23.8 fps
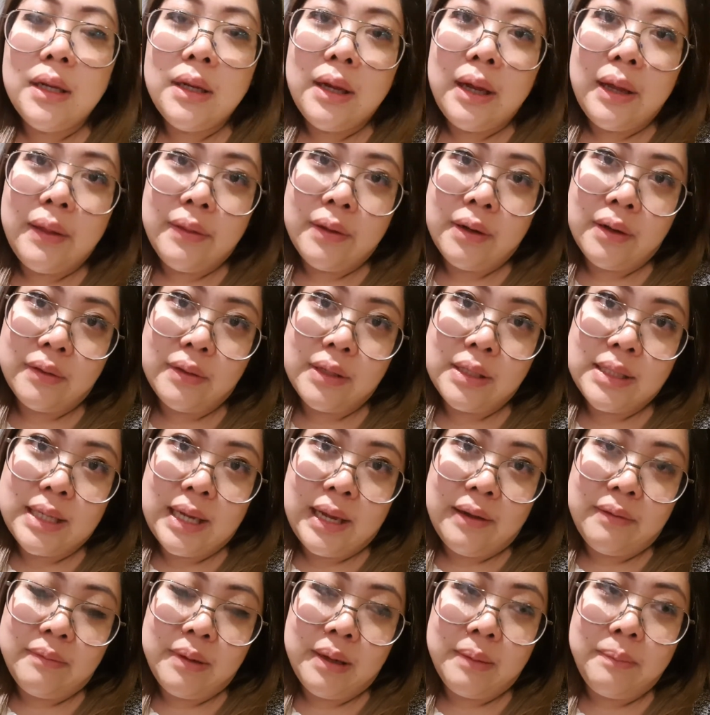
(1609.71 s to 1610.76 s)
And then on the
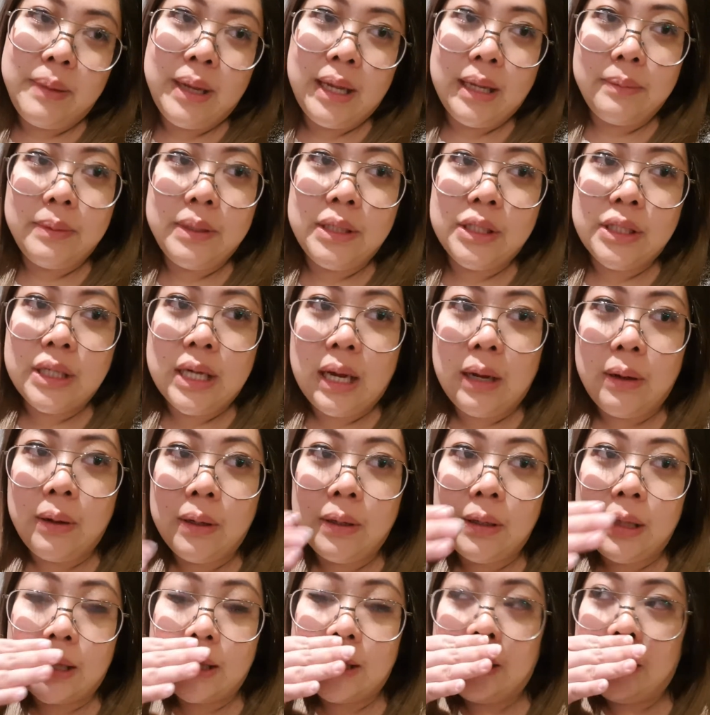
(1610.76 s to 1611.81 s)
day of my baby shower,
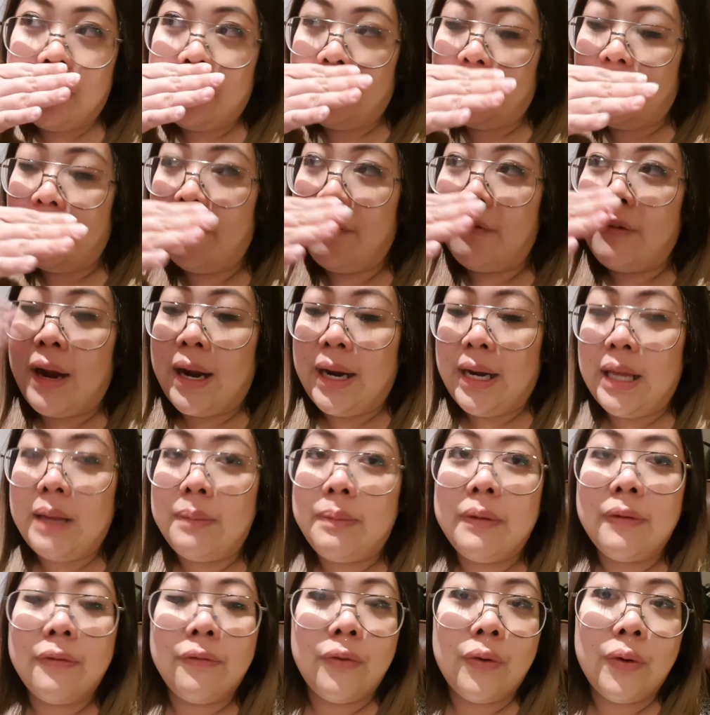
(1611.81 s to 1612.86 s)
like the Friday
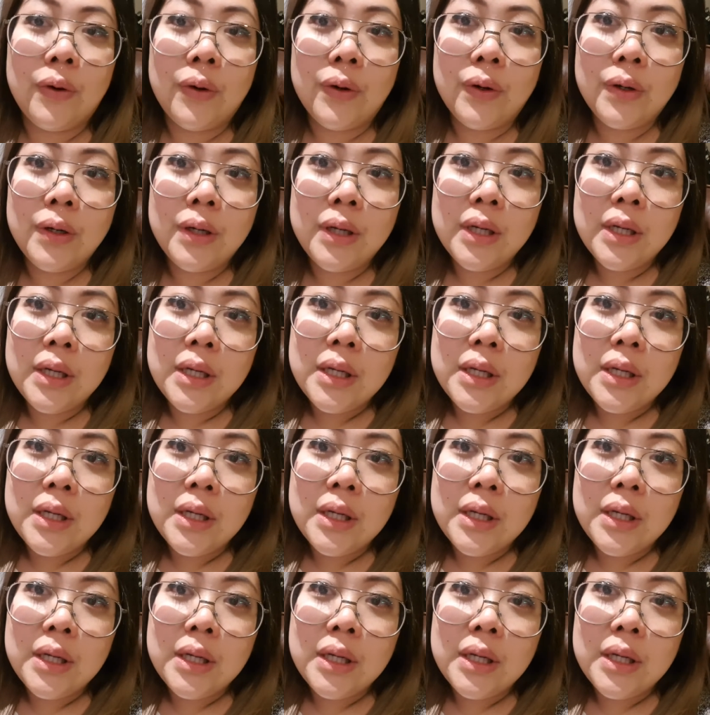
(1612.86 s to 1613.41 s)
before,